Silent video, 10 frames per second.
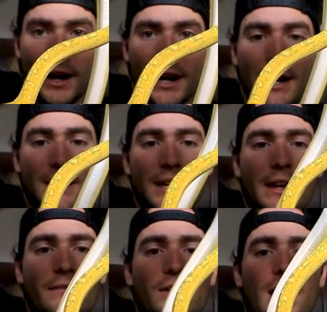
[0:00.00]
and I
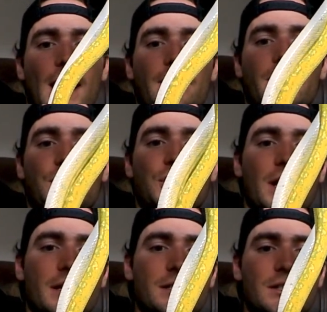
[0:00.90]
never had the
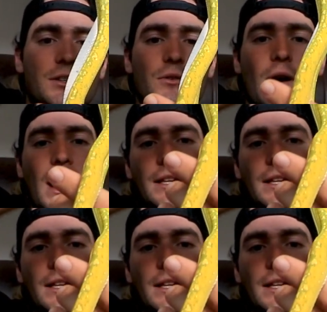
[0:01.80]
chance to. I